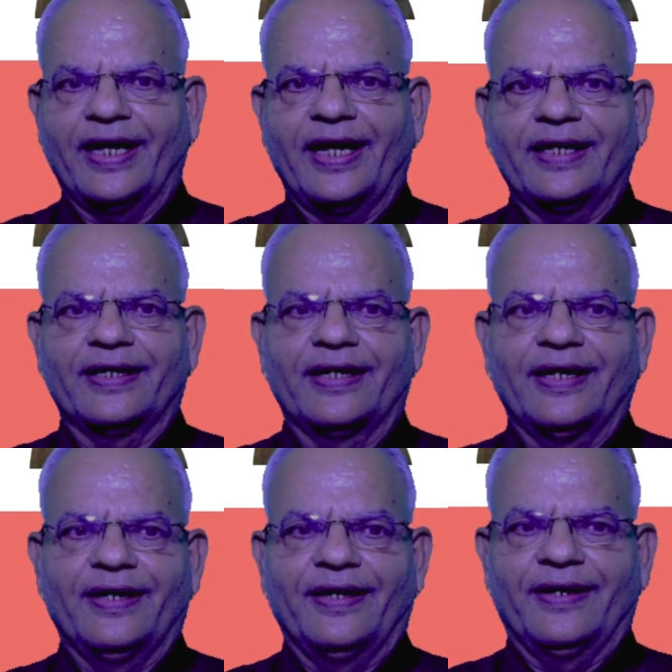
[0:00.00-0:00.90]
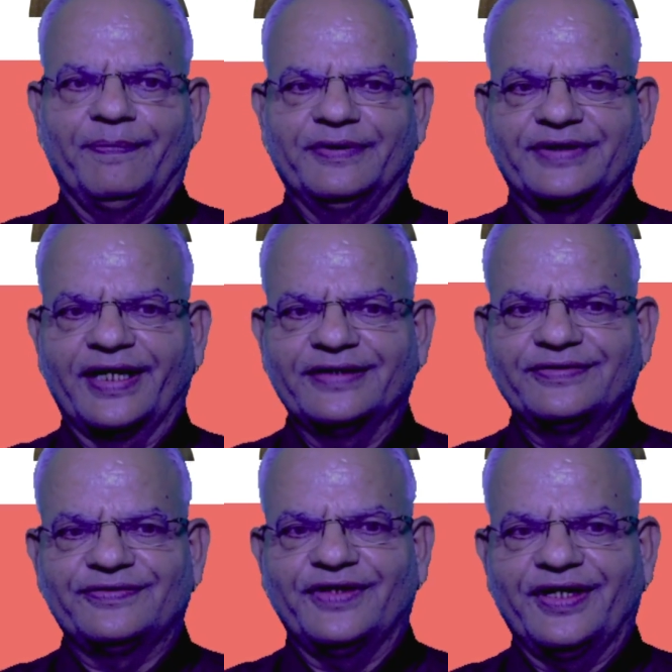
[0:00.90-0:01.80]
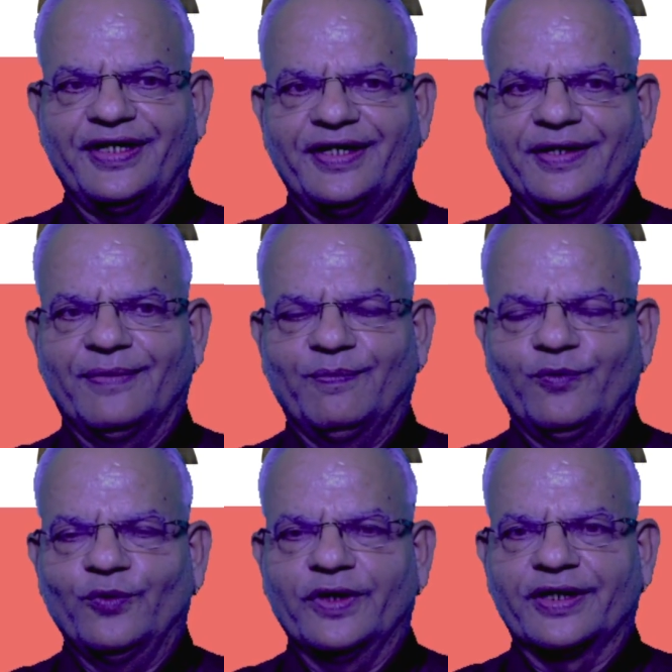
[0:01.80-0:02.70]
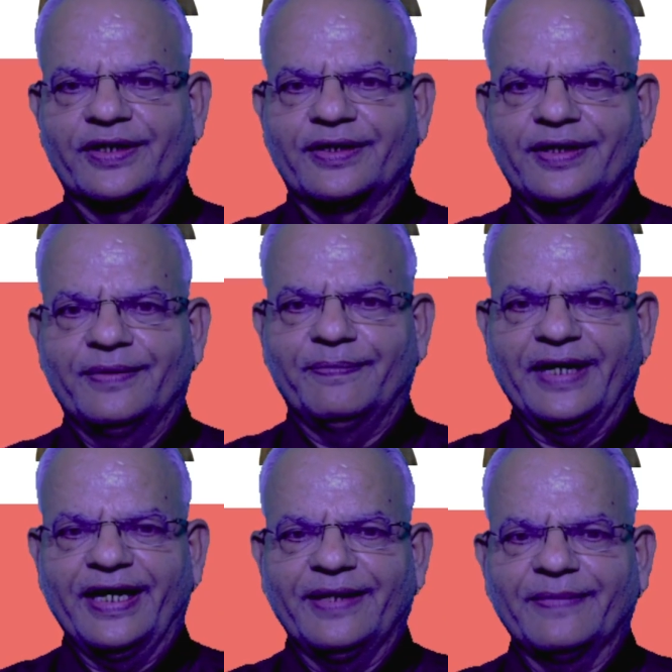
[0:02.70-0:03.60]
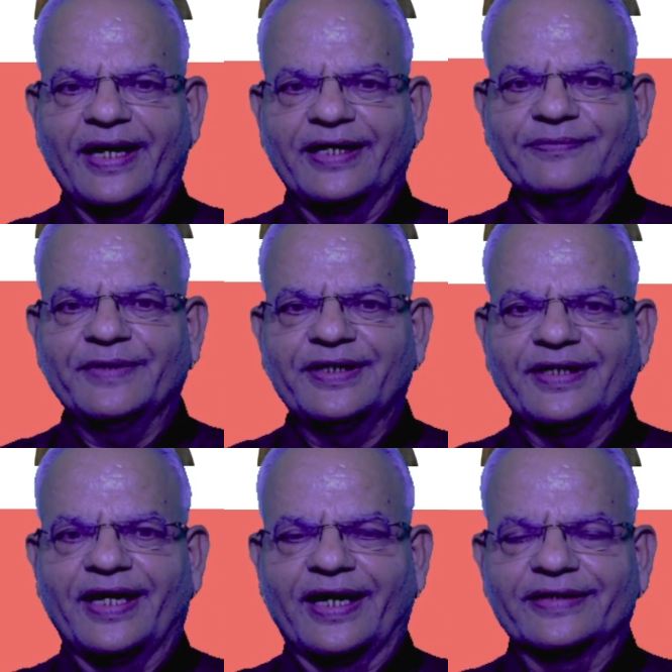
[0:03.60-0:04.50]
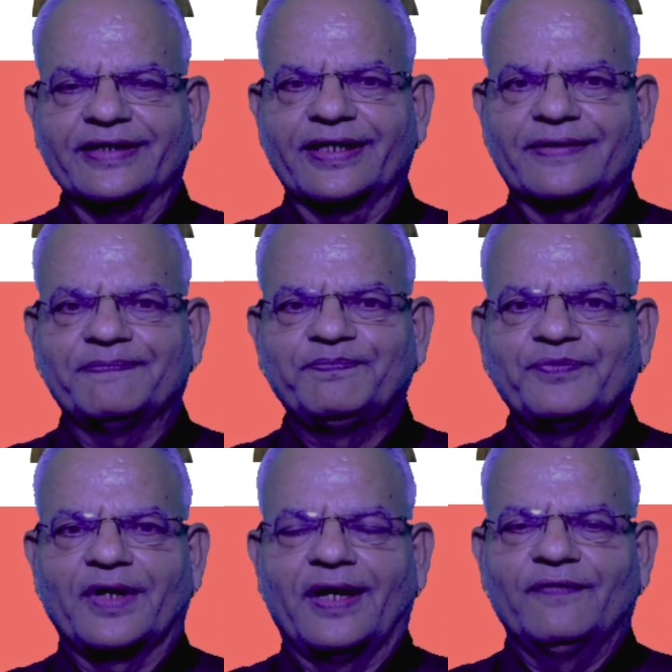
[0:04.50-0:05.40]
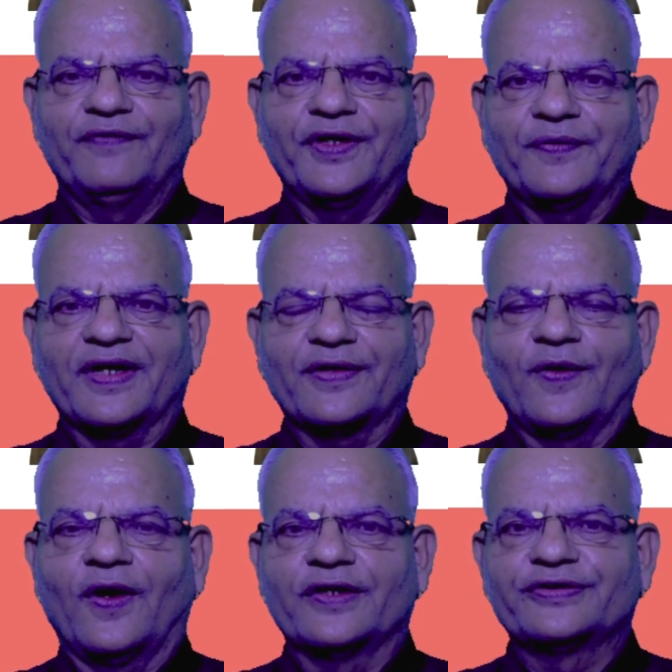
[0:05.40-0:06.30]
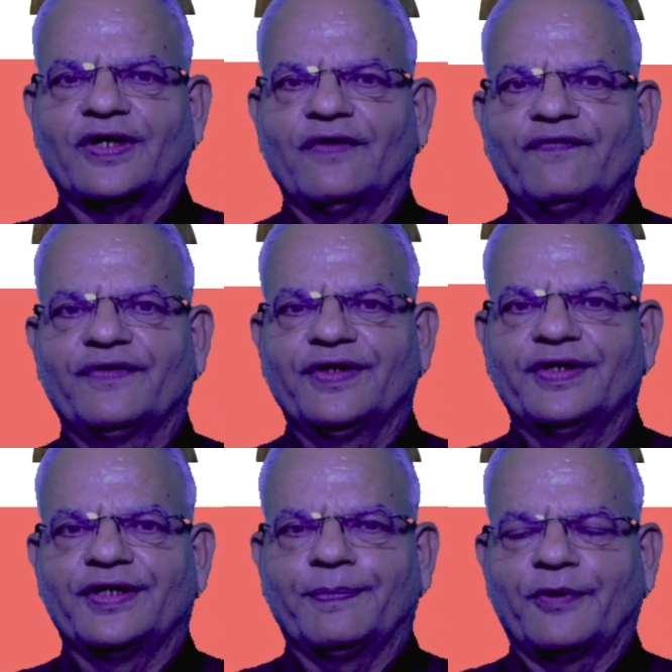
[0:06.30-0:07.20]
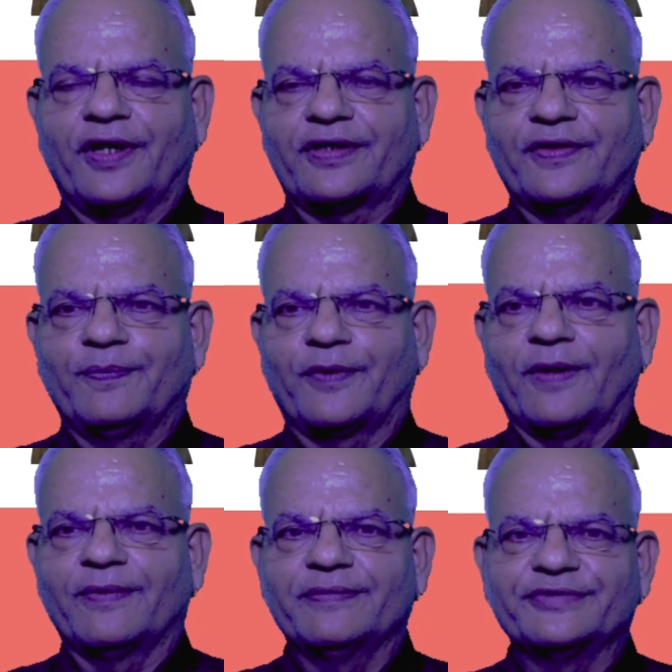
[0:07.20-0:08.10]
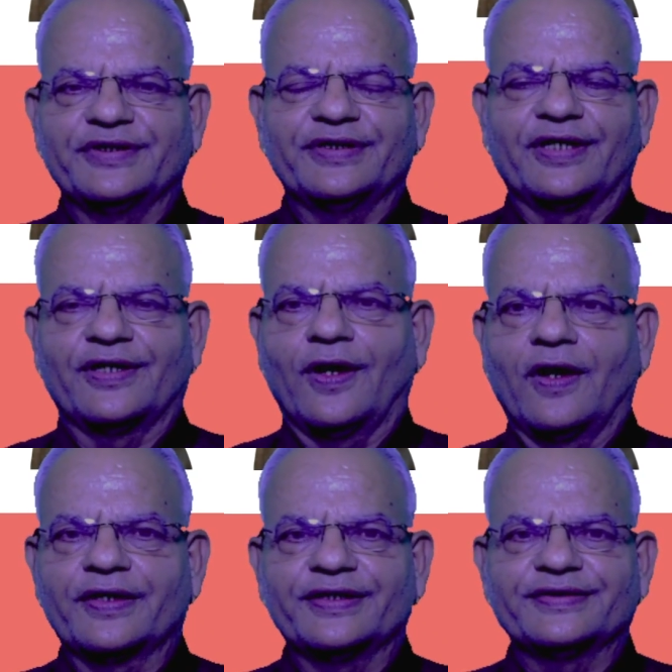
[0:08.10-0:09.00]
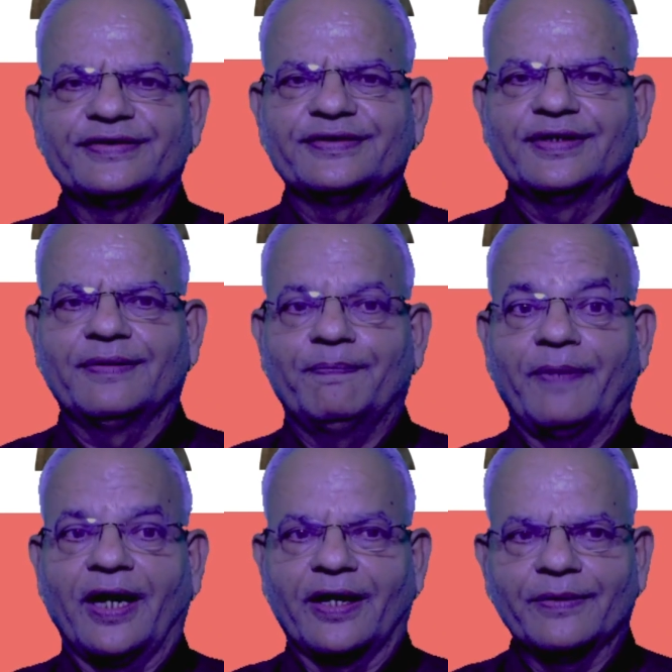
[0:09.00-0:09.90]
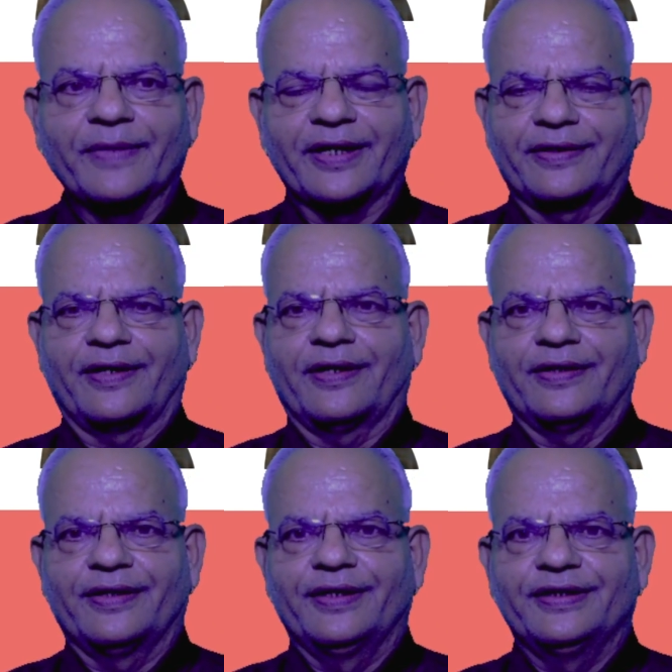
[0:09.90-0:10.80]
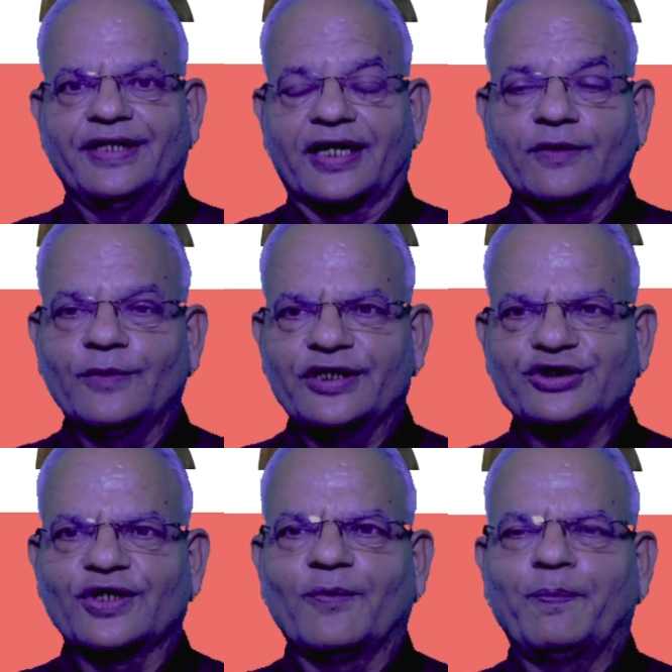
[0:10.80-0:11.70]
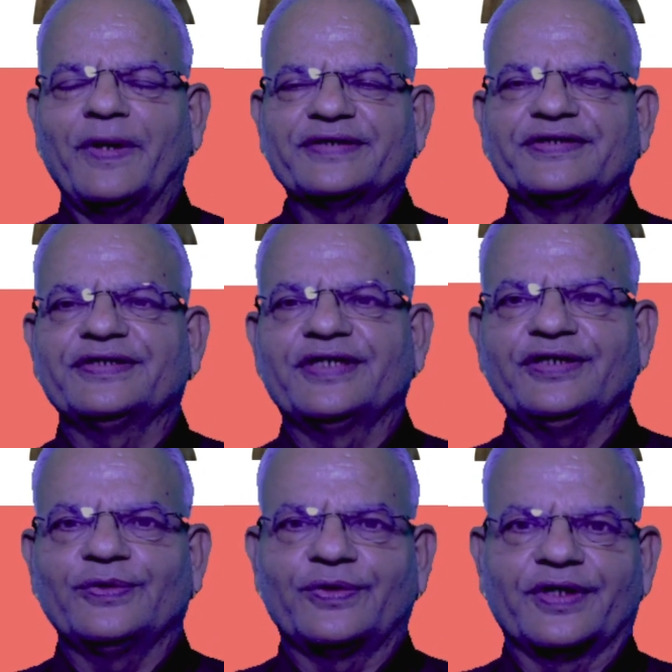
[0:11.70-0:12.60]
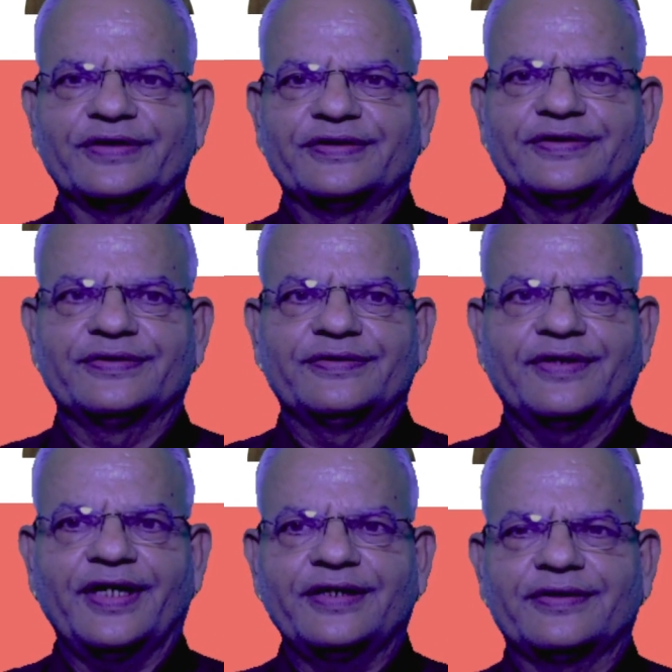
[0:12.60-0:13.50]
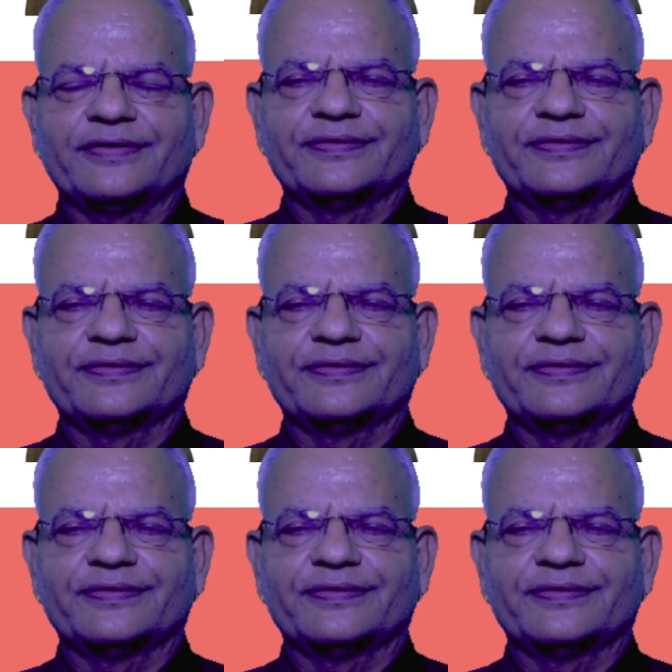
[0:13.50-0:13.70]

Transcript: And besides the poor breeding management, another frequent cause of reproductive problems in the dog is pyometra, the accumulation of pus in the uterus, right?